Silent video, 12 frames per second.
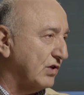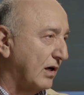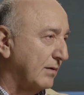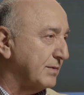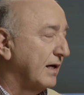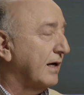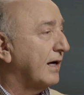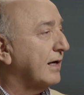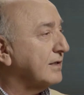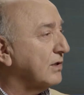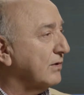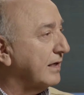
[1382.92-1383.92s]
jobs,
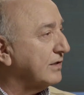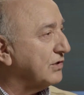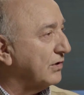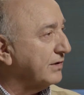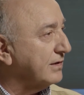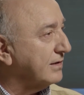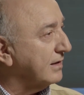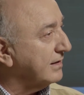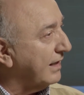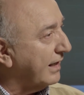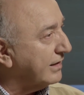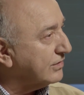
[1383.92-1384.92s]
and so they joined
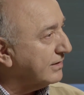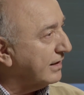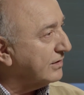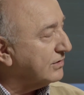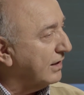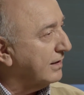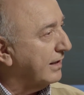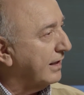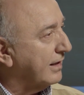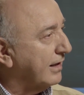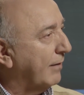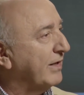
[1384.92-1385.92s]
Daesh.
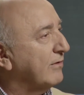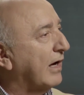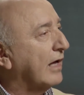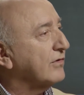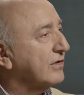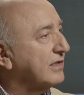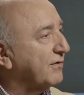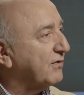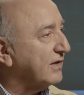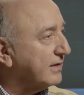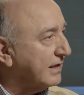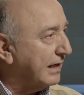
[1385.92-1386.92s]
Under
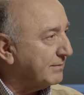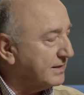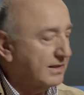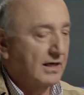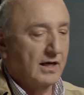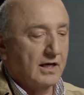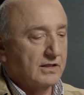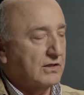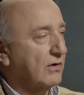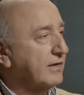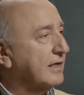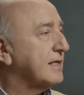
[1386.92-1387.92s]
different names.
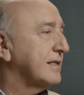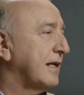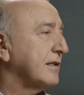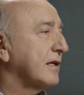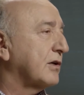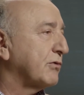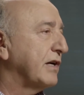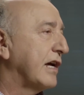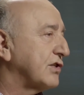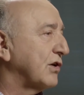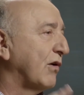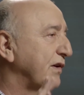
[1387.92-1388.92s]
So this is not a
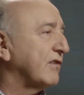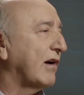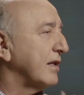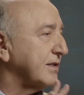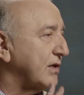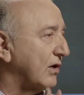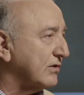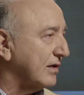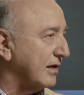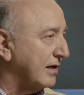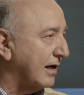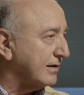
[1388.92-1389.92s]
creation of Iran,
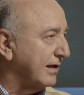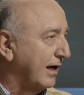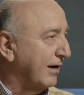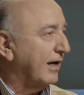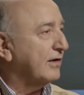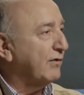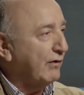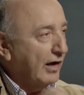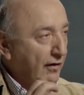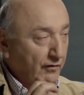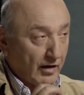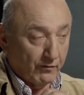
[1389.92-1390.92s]
certainly not.
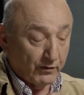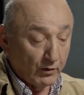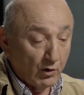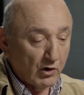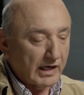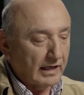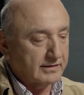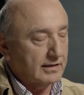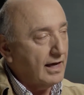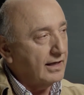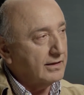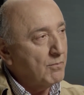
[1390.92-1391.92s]
If you look at
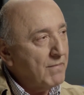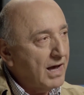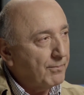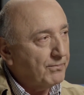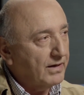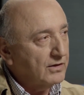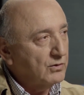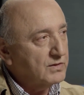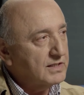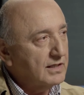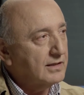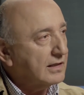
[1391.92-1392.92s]
the map, and you
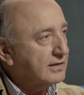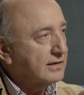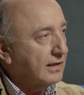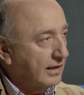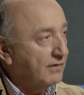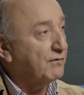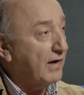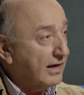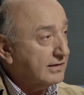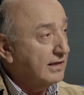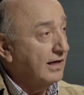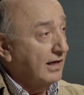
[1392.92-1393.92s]
see that, in fact,